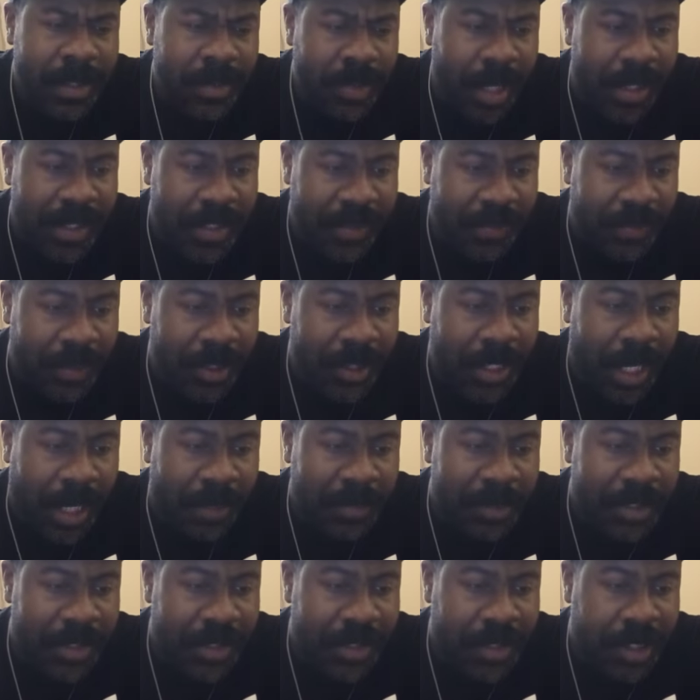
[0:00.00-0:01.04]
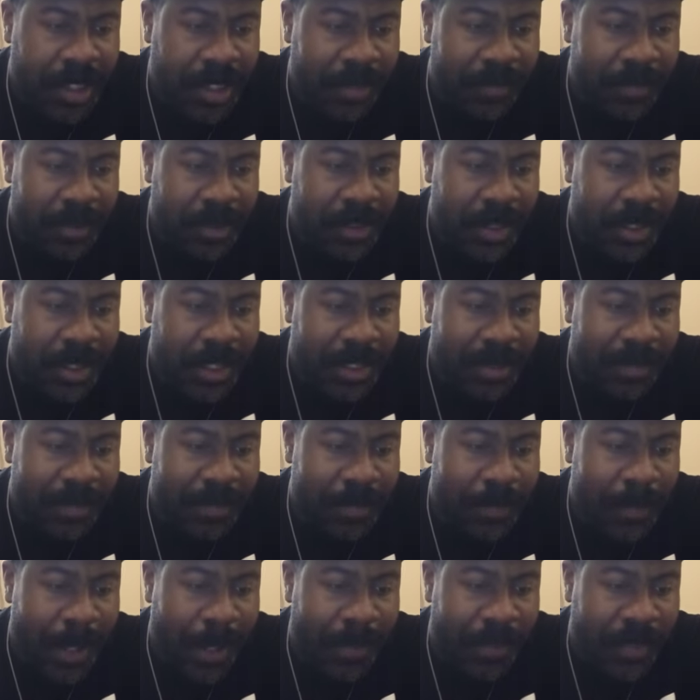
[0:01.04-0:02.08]
So I just figured I would just cover
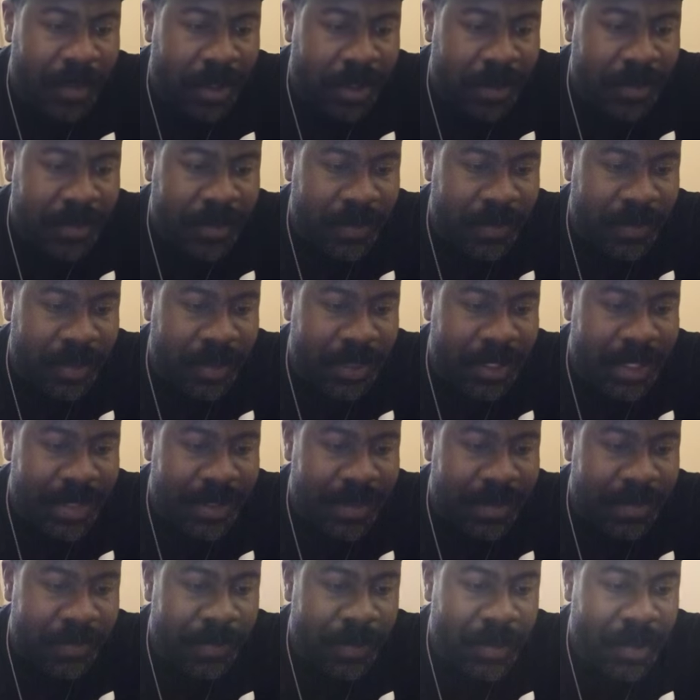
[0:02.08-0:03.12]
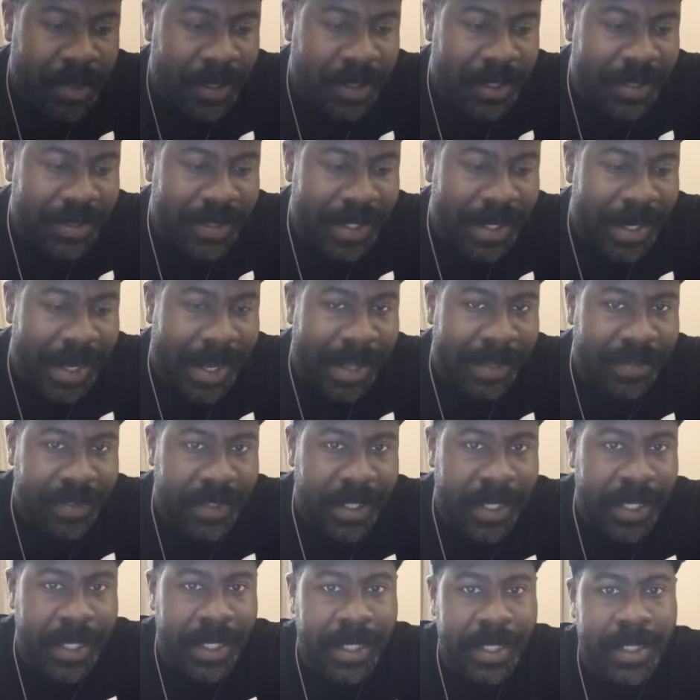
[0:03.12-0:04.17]
my thoughts on the list and the ones that I
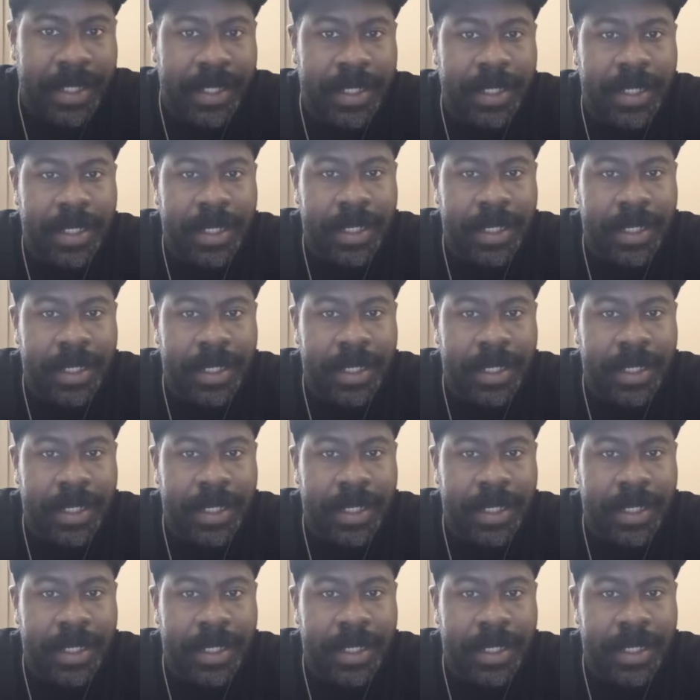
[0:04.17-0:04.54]
think,